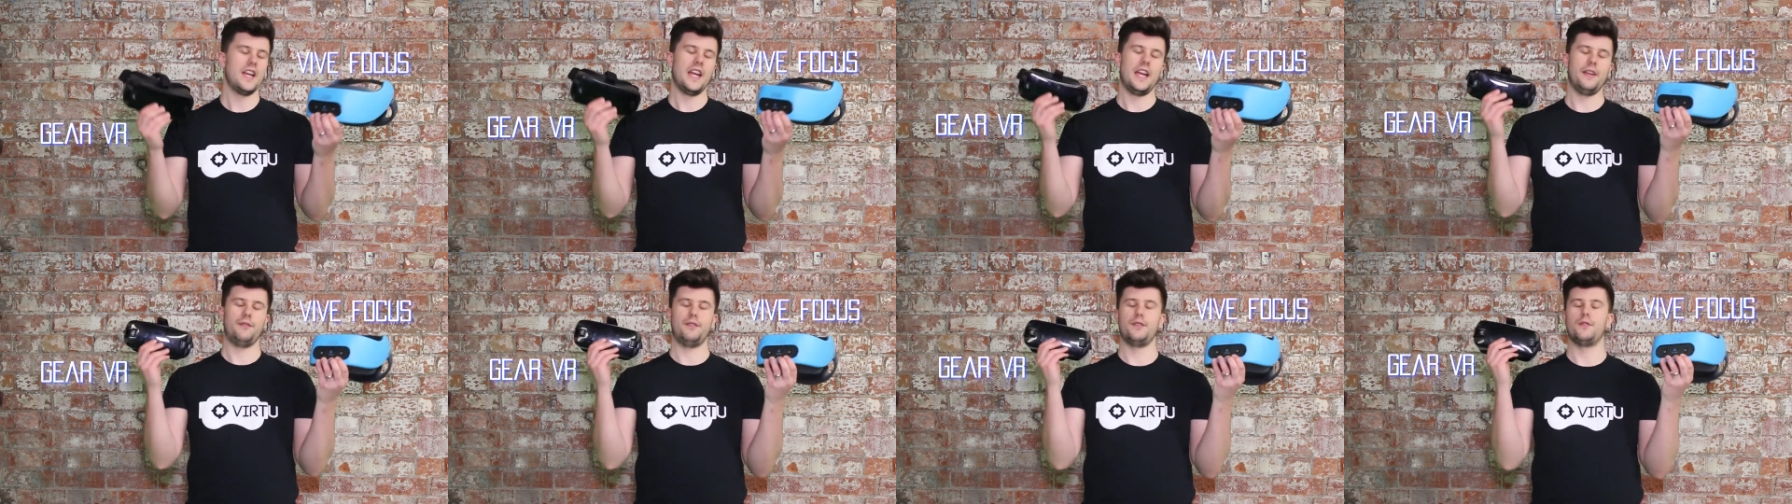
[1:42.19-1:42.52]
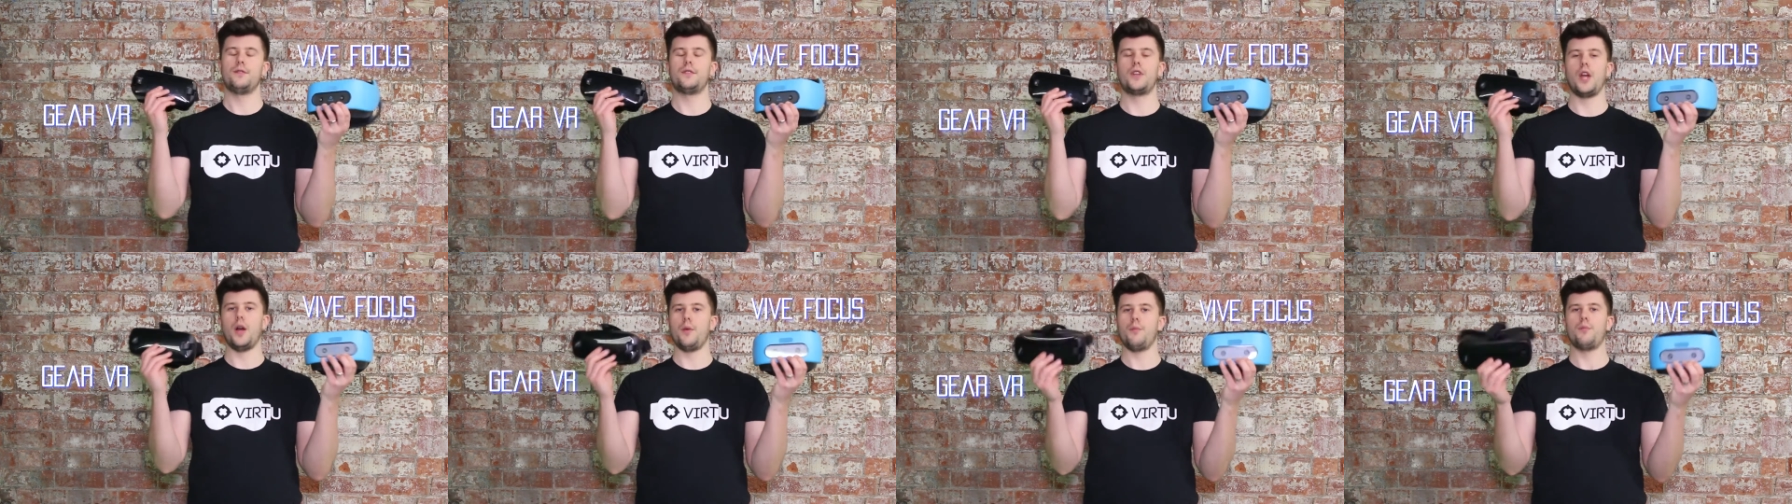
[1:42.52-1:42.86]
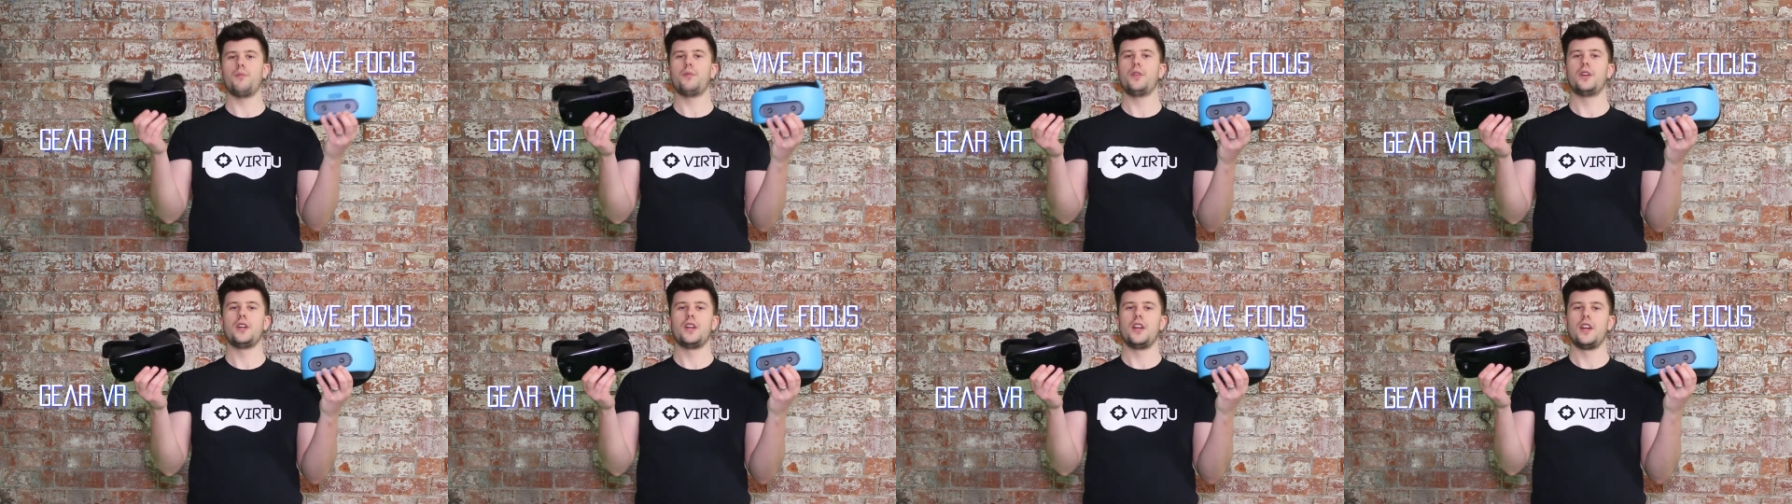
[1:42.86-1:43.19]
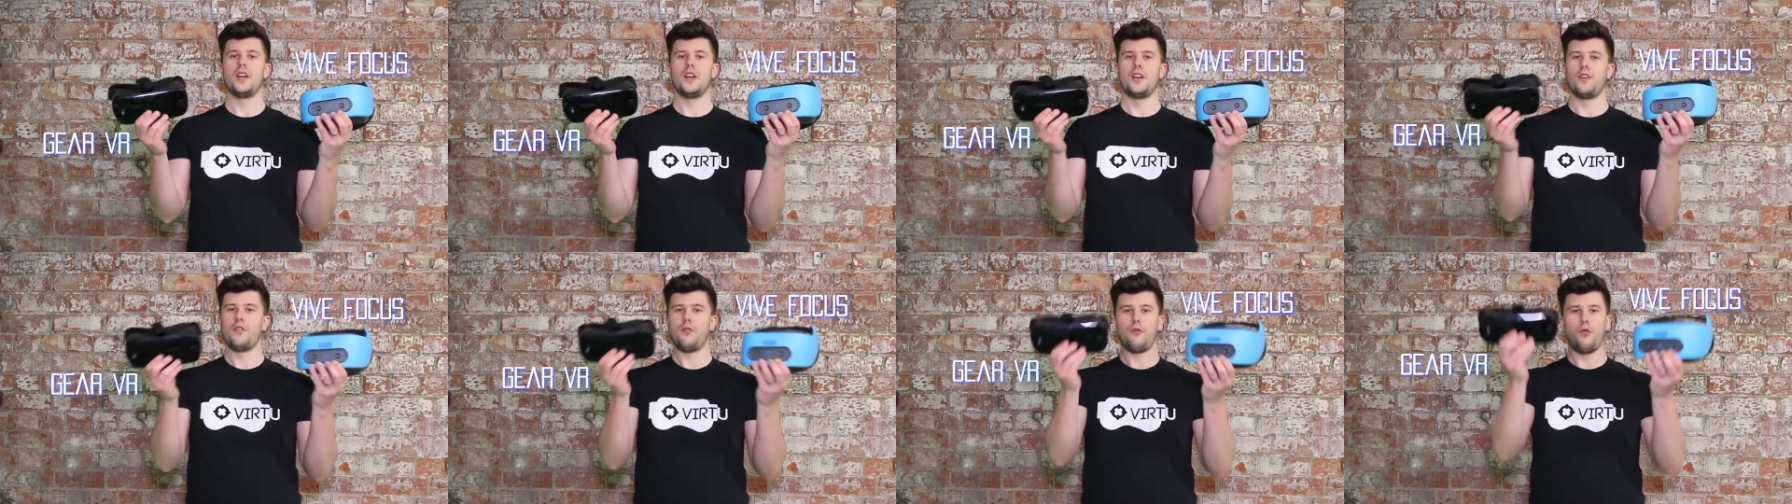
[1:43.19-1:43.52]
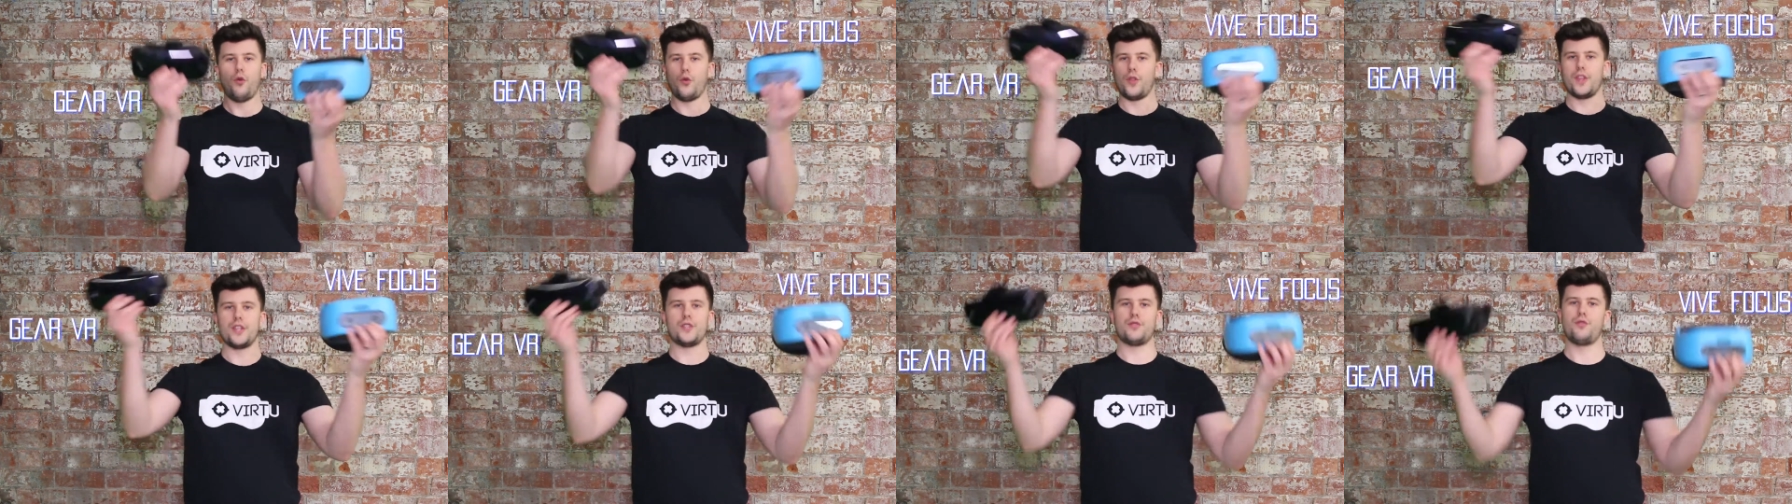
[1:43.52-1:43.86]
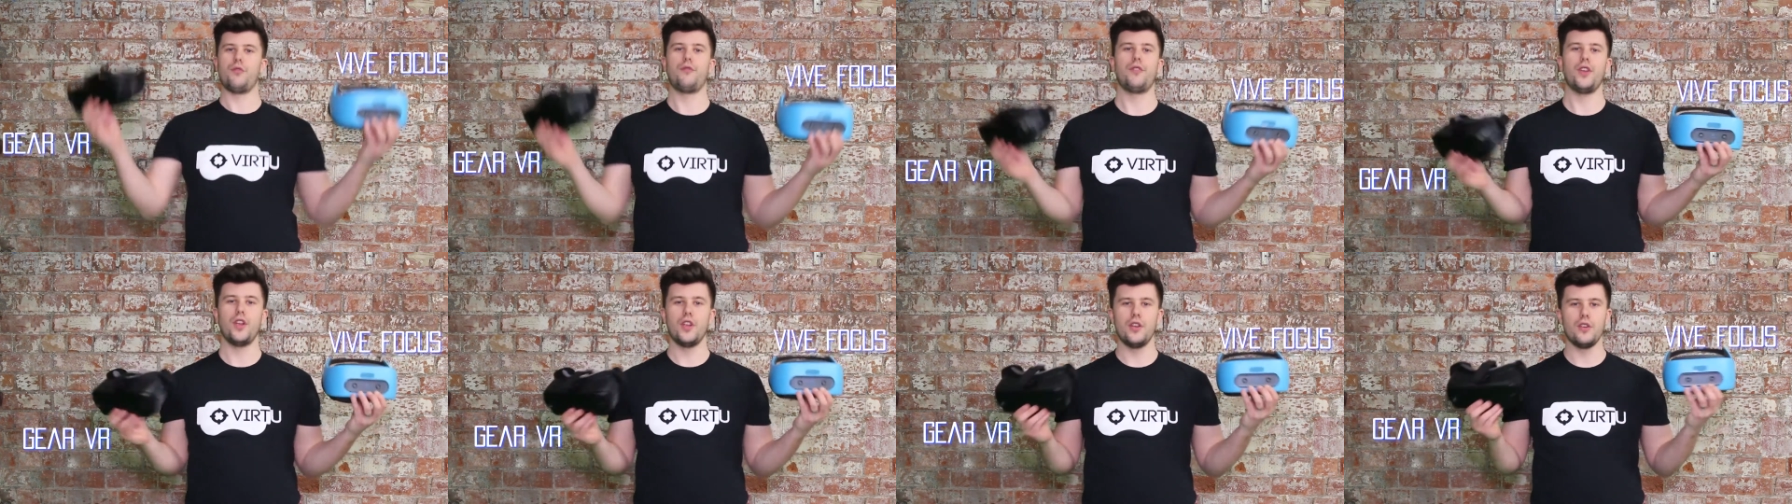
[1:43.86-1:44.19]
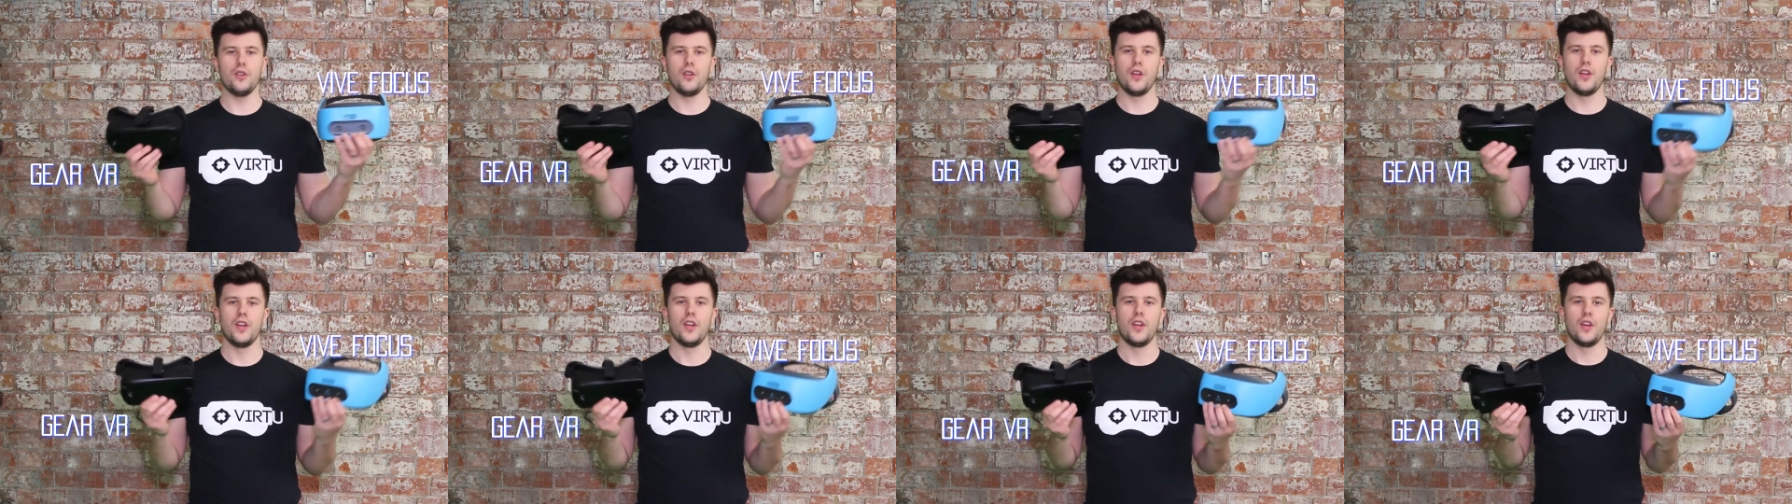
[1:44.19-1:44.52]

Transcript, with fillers: If you've come for this review